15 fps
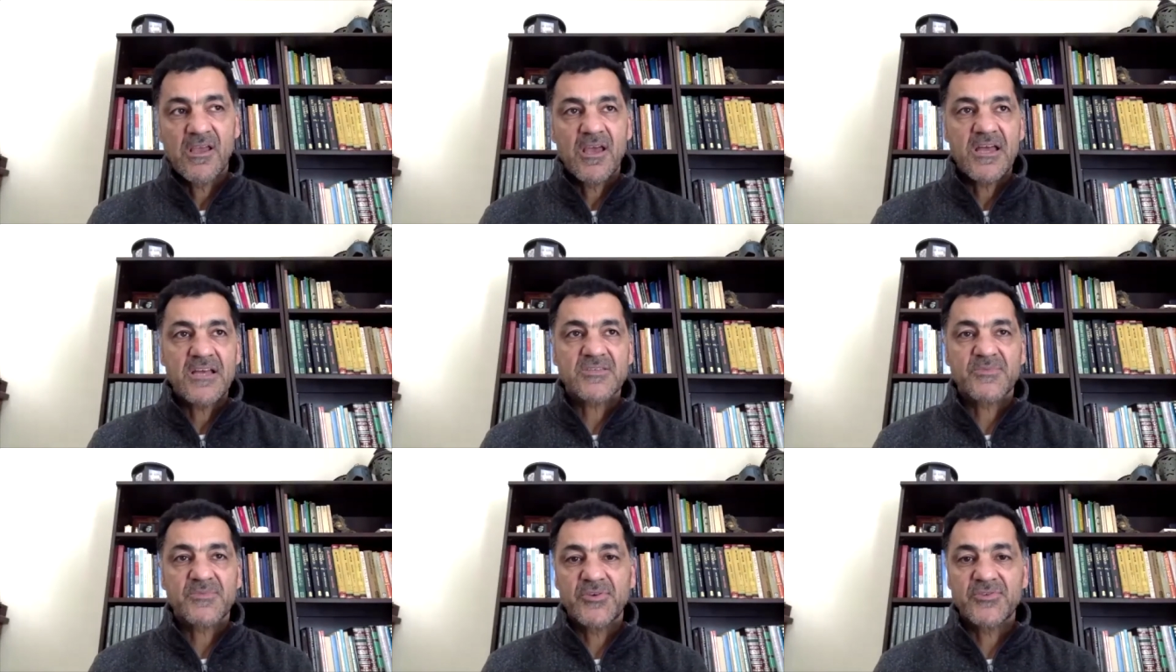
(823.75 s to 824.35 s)
as
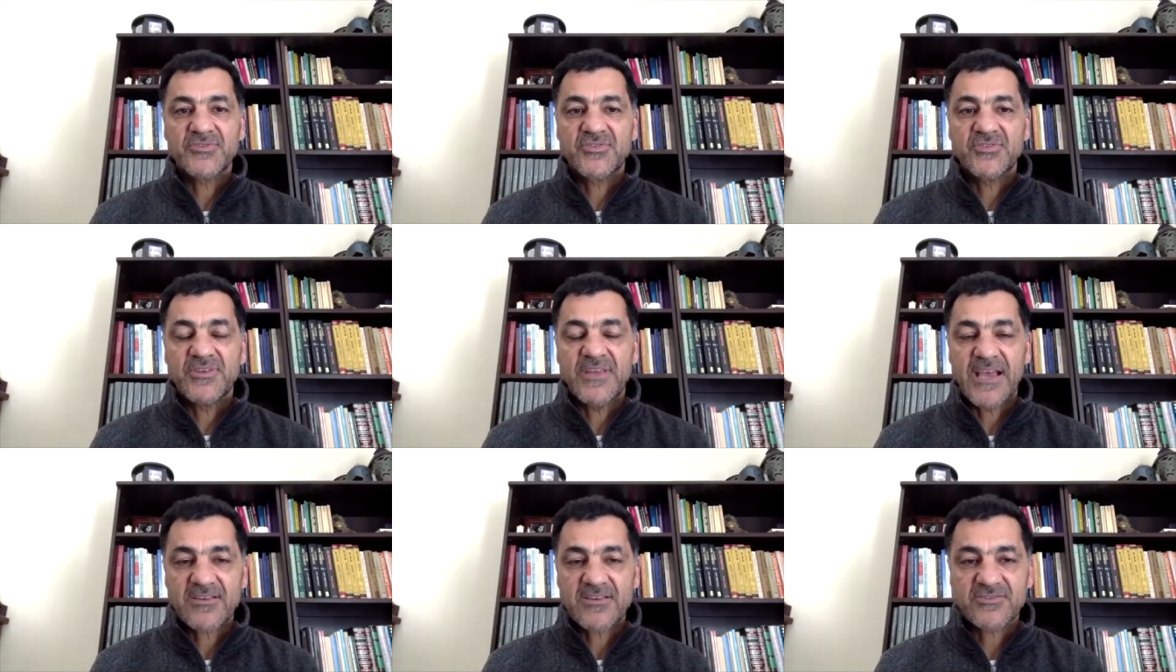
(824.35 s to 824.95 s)
opposed to
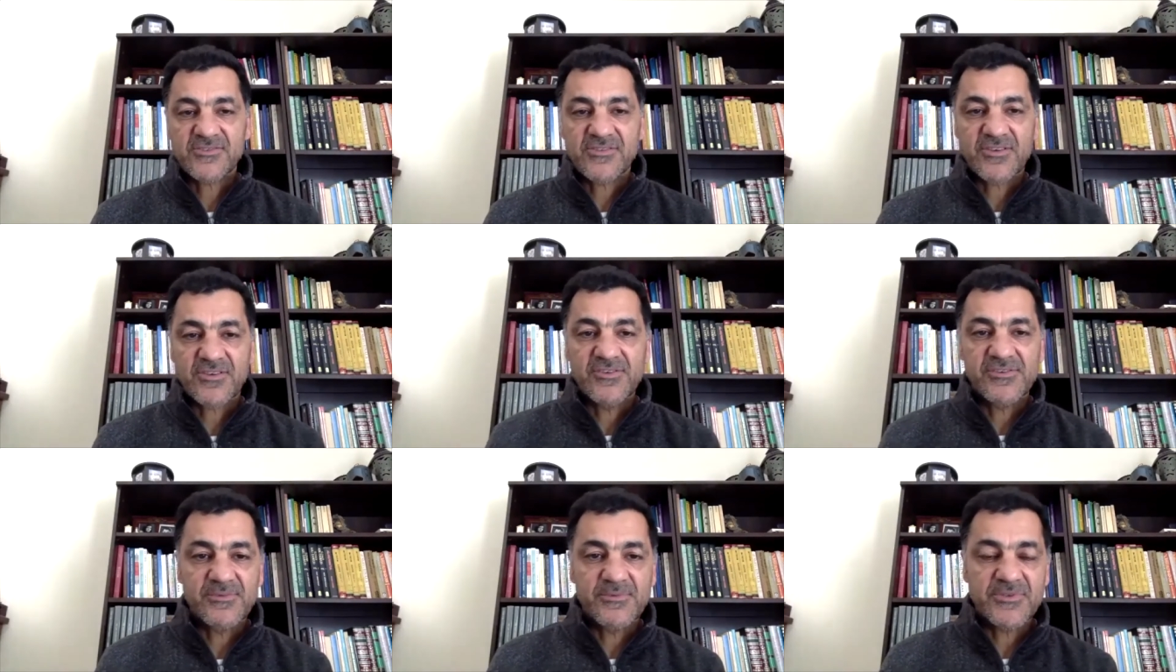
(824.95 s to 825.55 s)
national
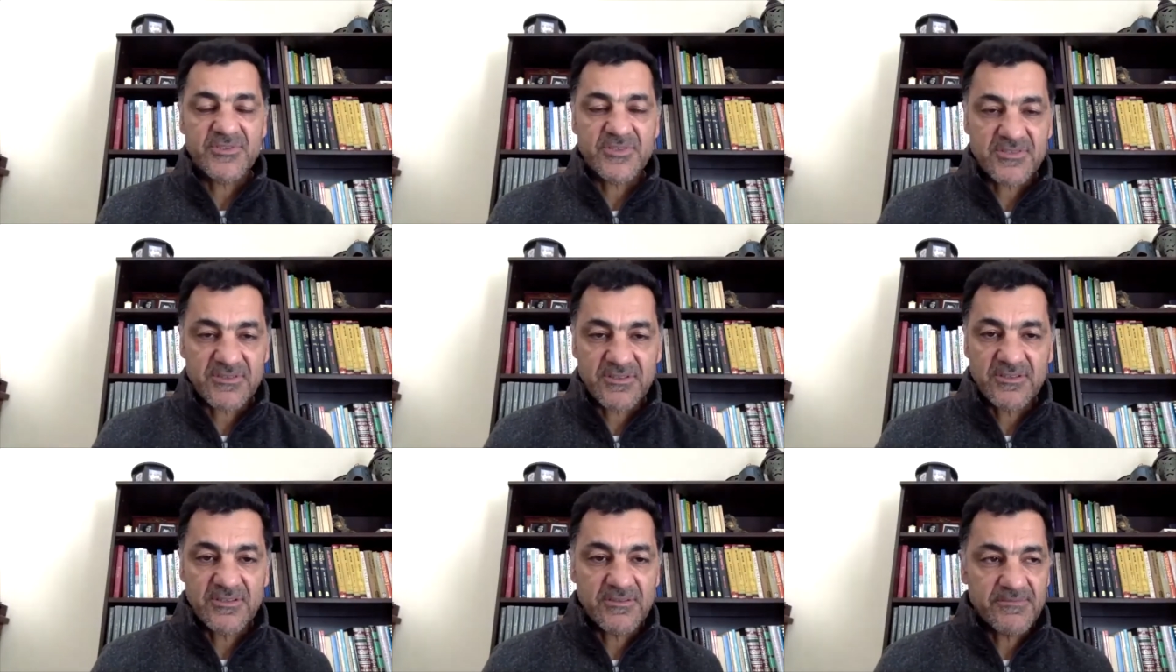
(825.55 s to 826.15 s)
security, which is
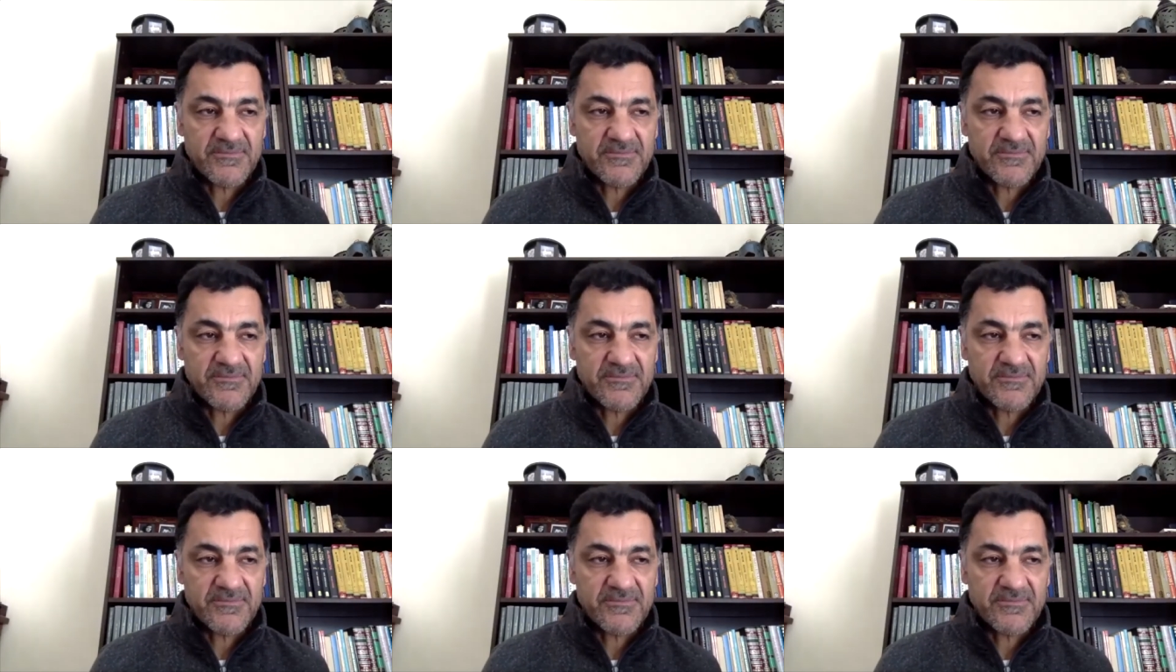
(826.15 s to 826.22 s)
the